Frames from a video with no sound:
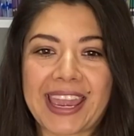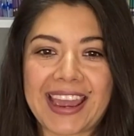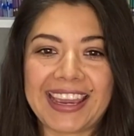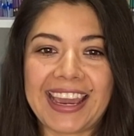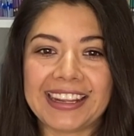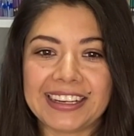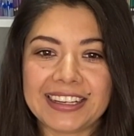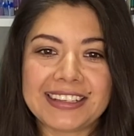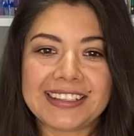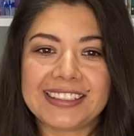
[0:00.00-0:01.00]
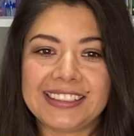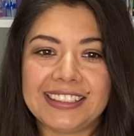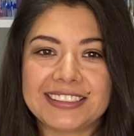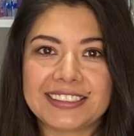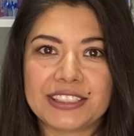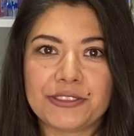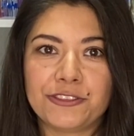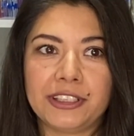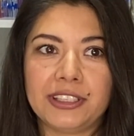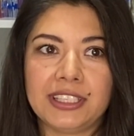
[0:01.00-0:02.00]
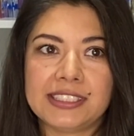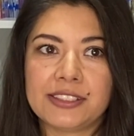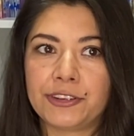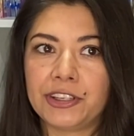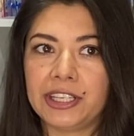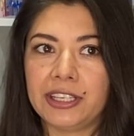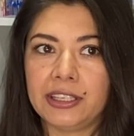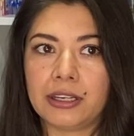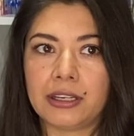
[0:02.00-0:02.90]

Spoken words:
Hannah, is a very